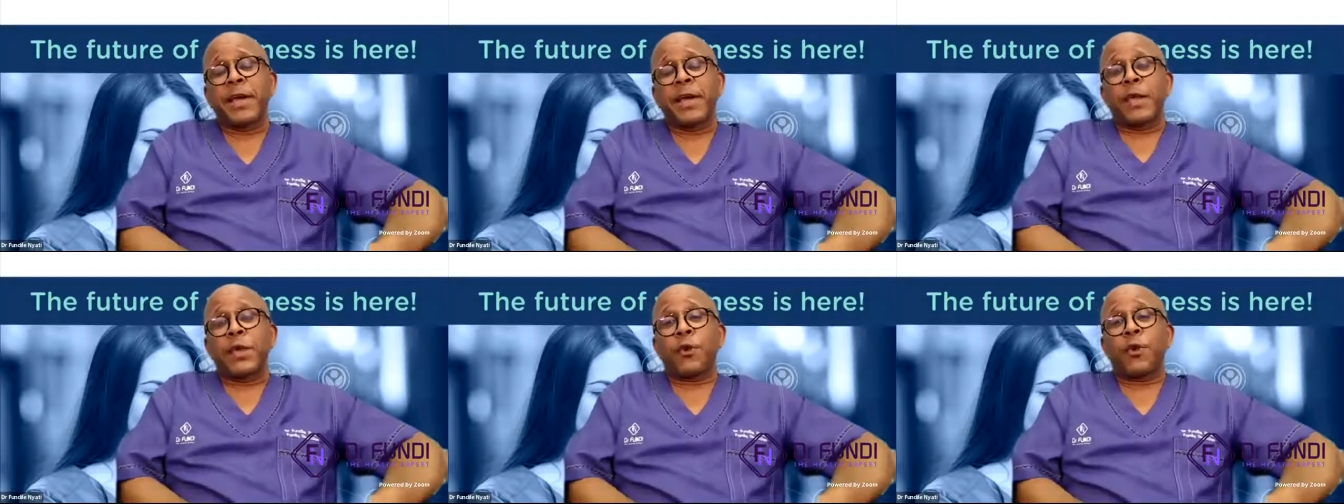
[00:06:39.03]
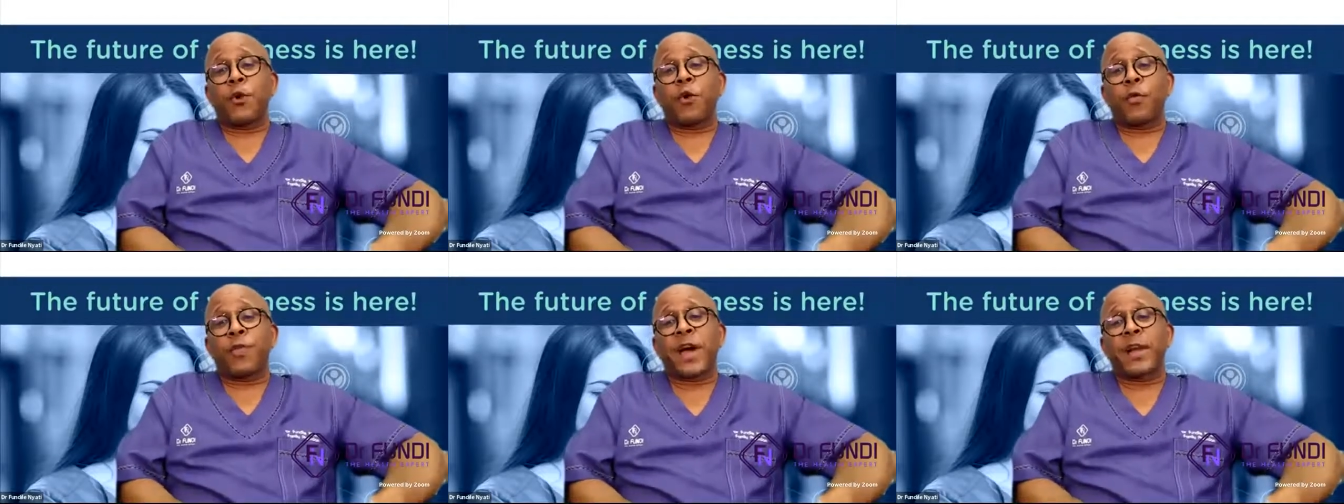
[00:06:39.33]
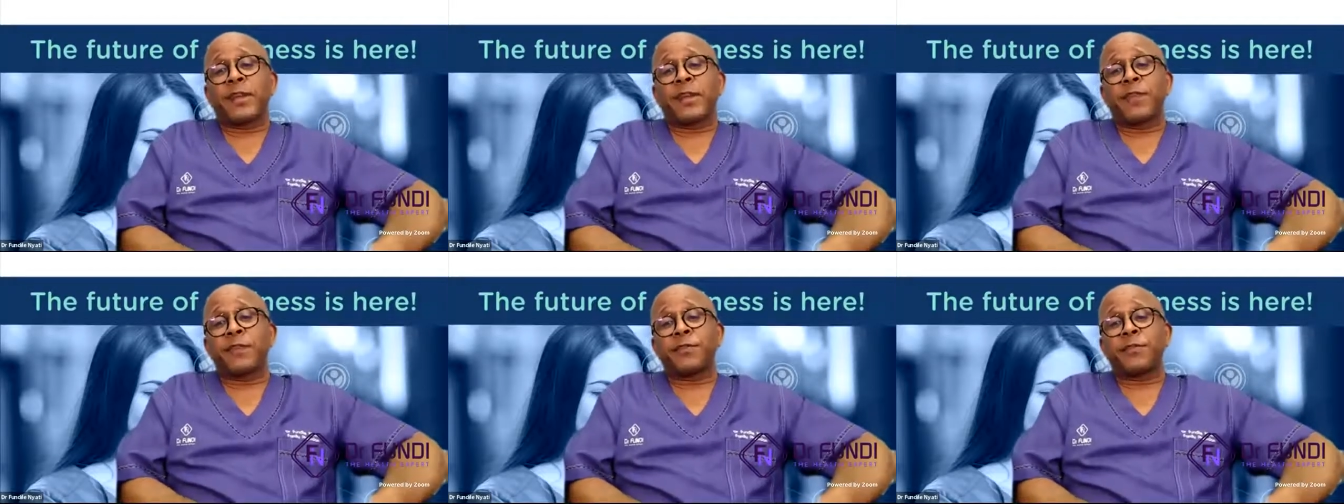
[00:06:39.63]

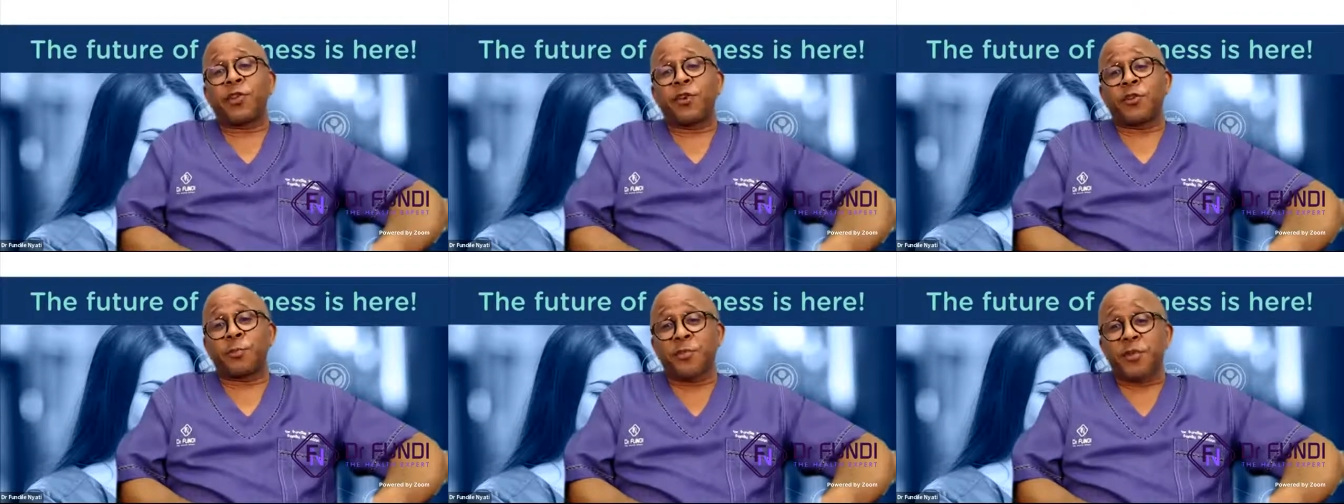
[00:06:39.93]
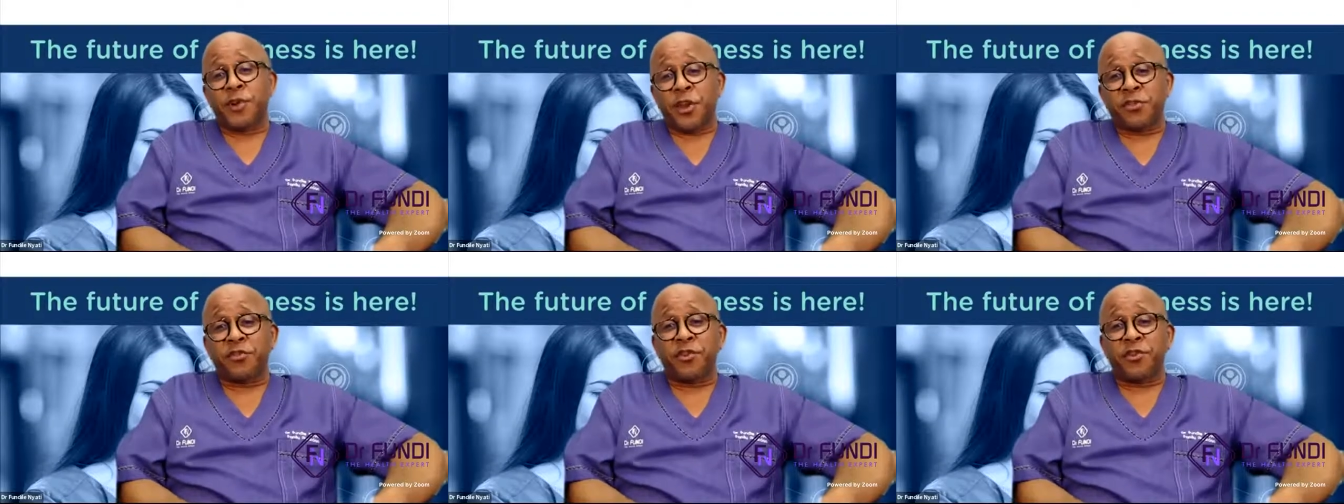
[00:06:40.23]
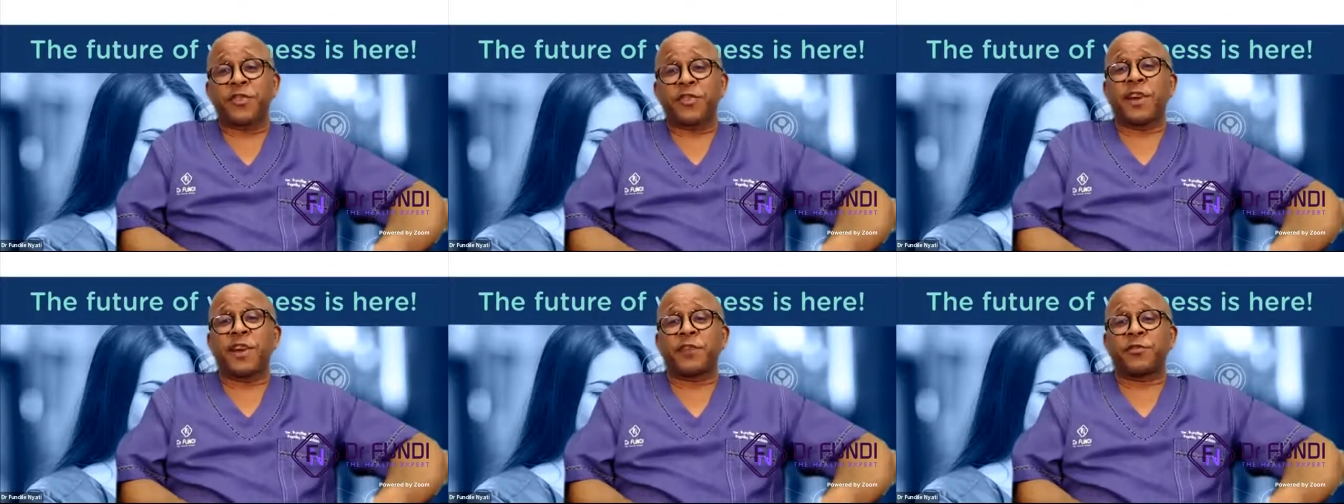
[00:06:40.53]
that is
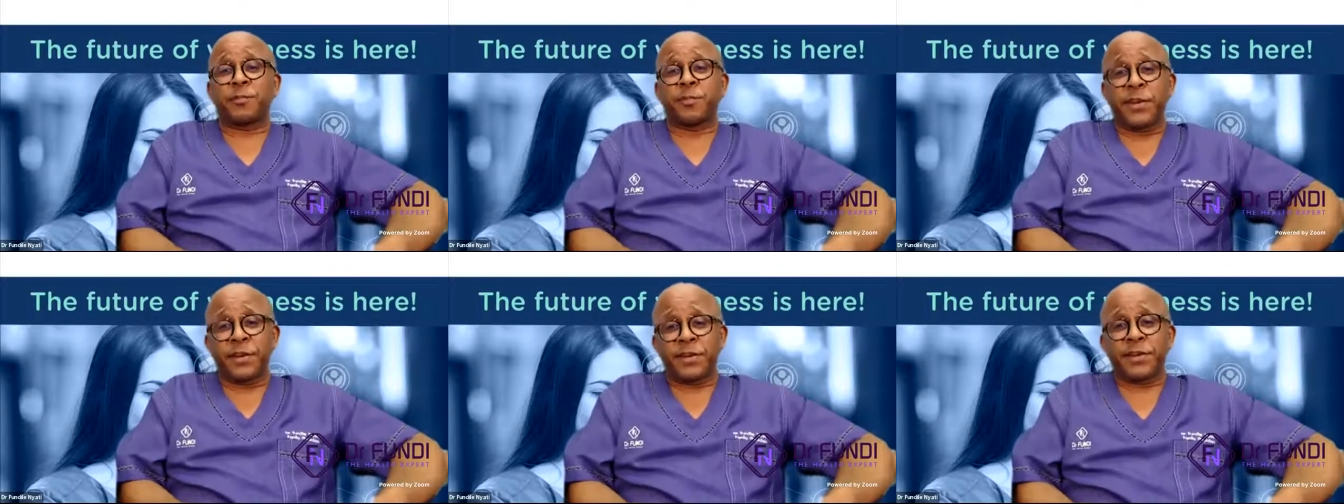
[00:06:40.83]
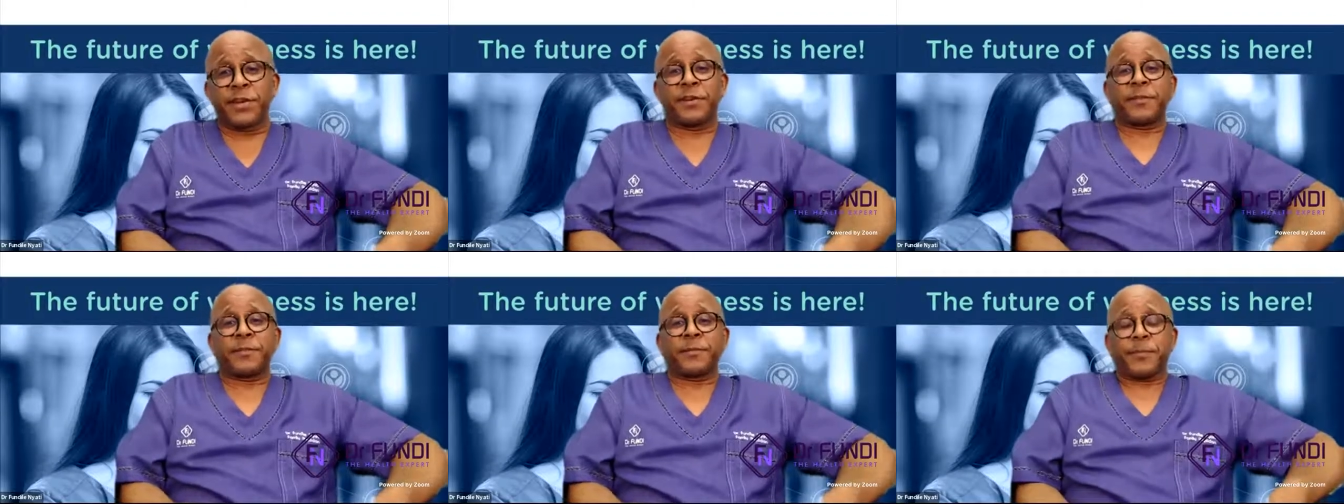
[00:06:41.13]
respiratory transmitted?